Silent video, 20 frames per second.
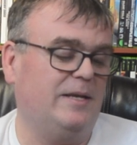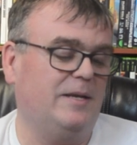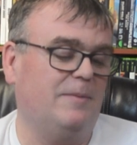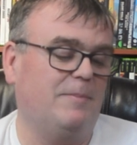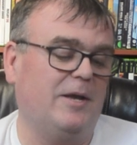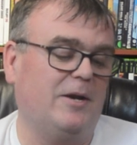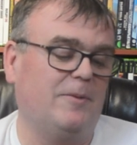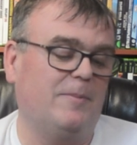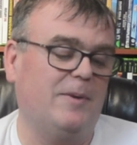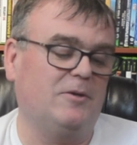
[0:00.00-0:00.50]
in A
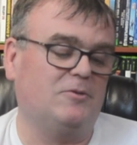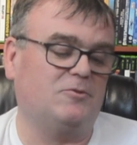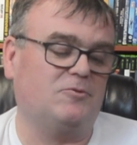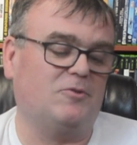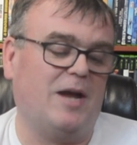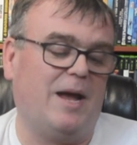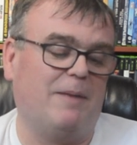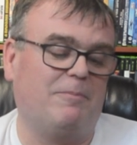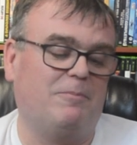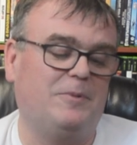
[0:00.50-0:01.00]
Better
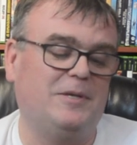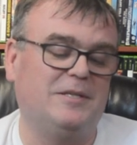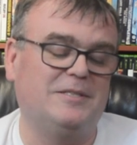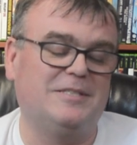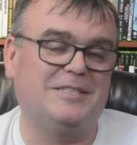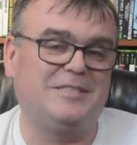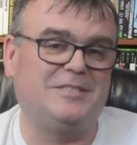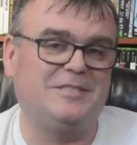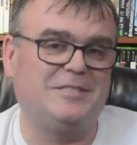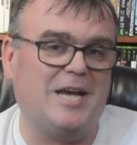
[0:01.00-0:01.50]
Mousetrap, his
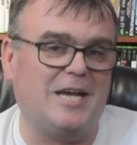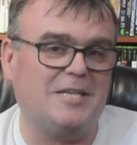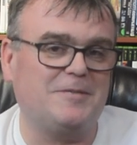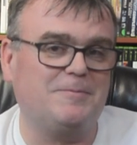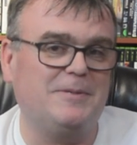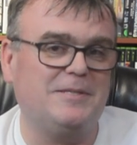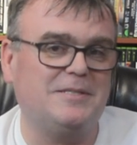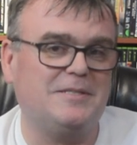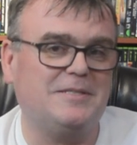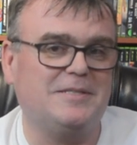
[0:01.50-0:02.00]

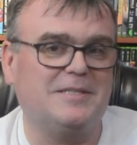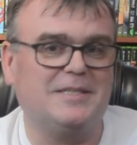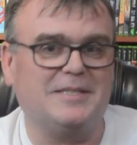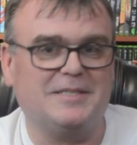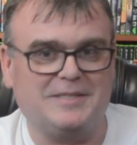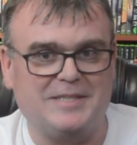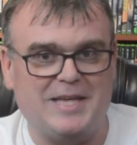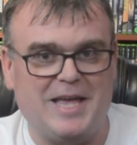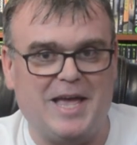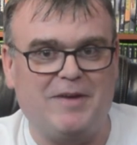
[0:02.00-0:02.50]
adjustments to the
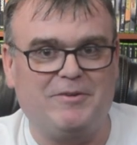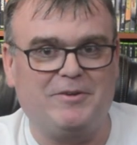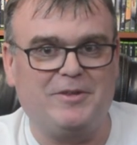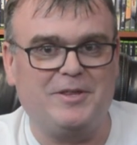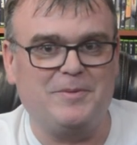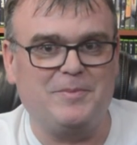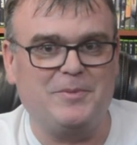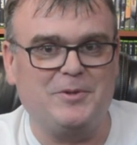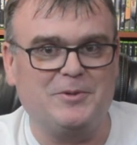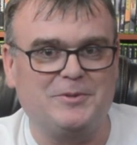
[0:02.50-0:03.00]
sound
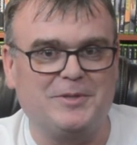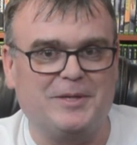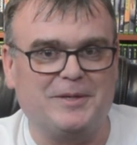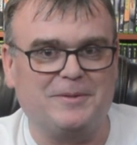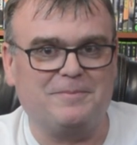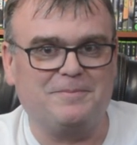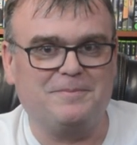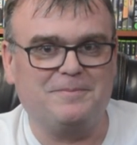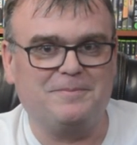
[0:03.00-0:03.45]
and the music.